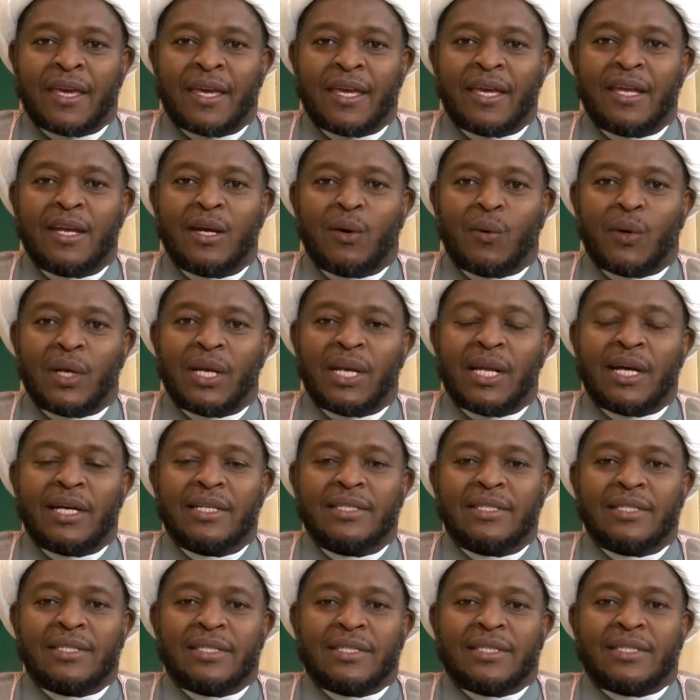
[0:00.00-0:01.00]
In our
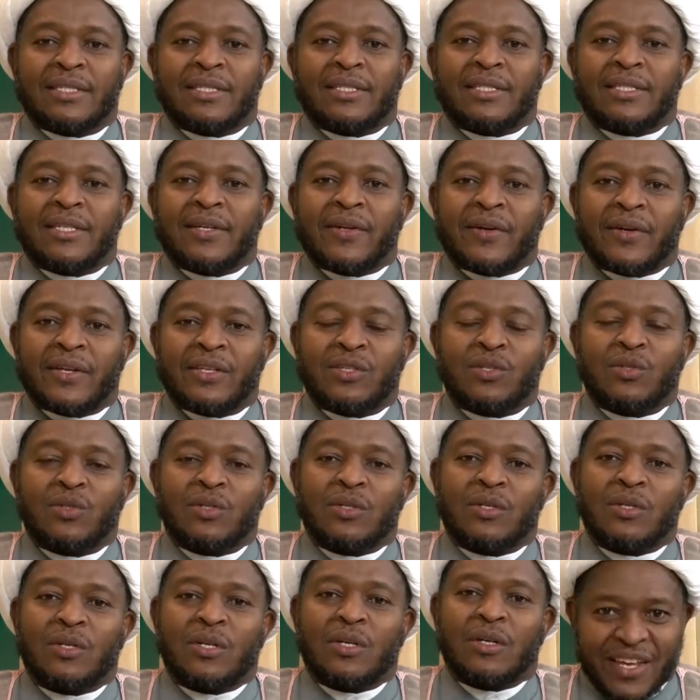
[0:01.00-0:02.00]
last series,
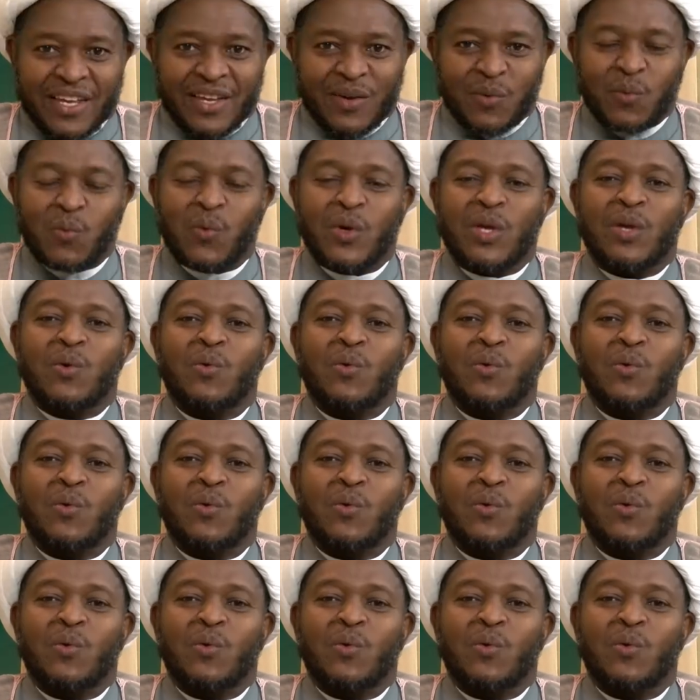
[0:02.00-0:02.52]
we